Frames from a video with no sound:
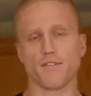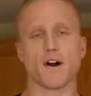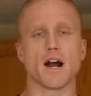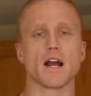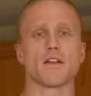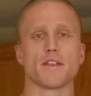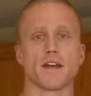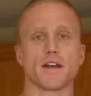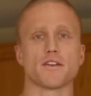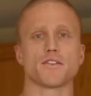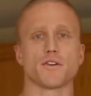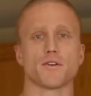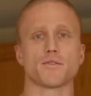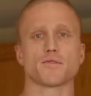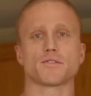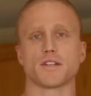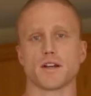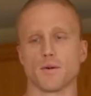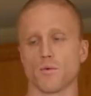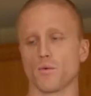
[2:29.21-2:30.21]
find that
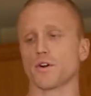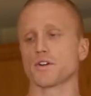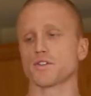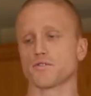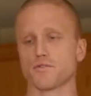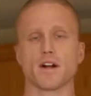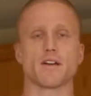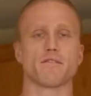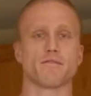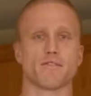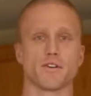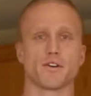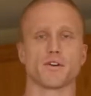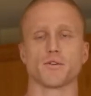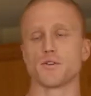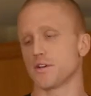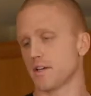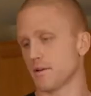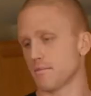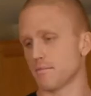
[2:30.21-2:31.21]
dose that works right for you.
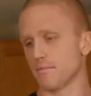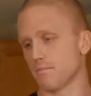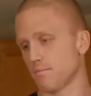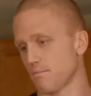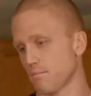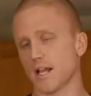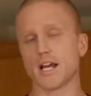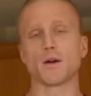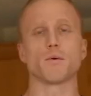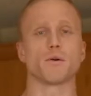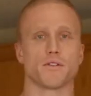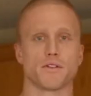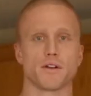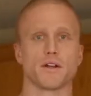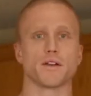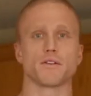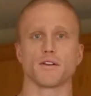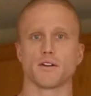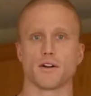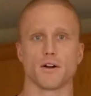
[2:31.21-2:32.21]
You can play with
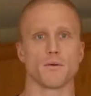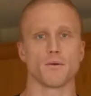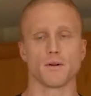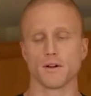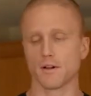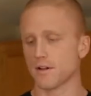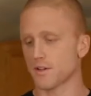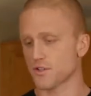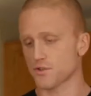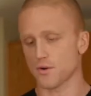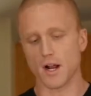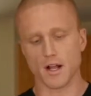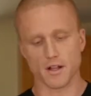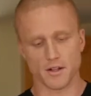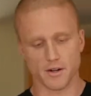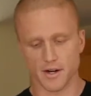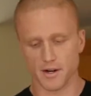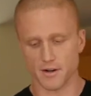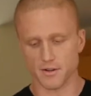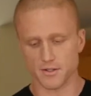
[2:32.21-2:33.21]
it, you know, trial
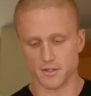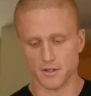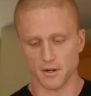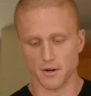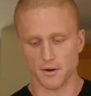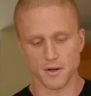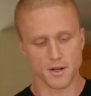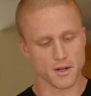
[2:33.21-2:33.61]
and error. So